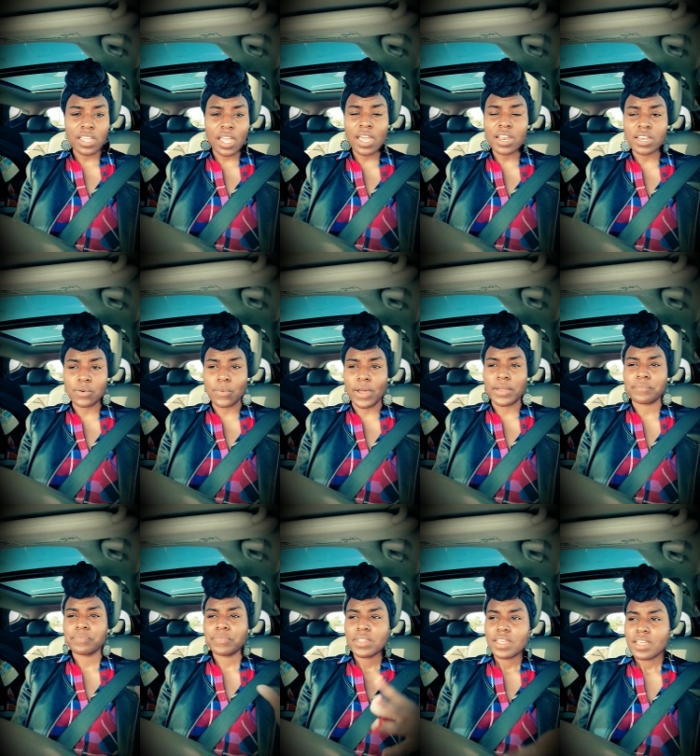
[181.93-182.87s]
Anyway,
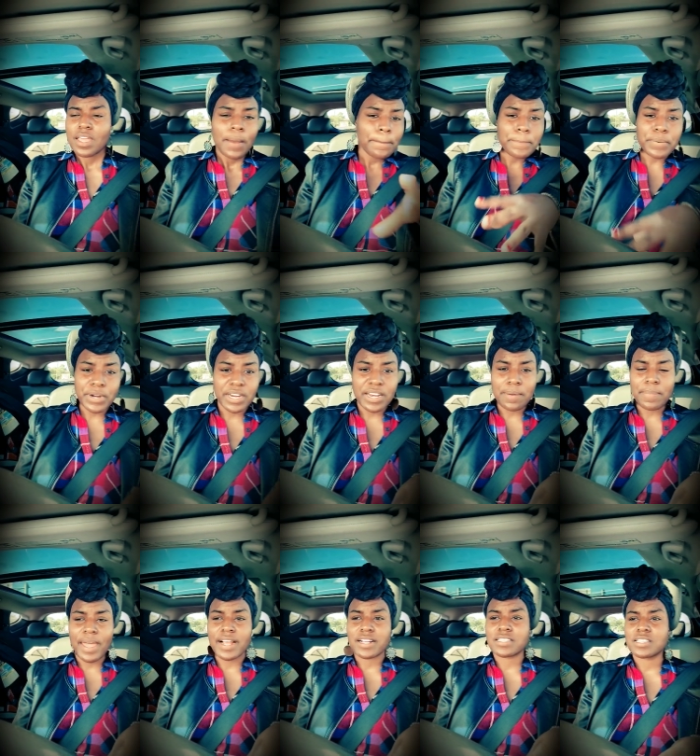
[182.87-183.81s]
bringing it
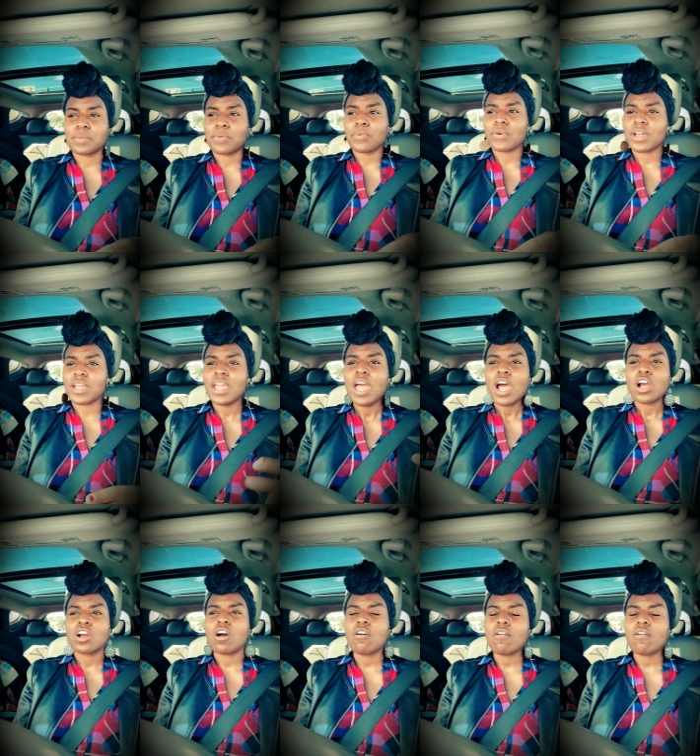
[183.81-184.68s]
back to the point,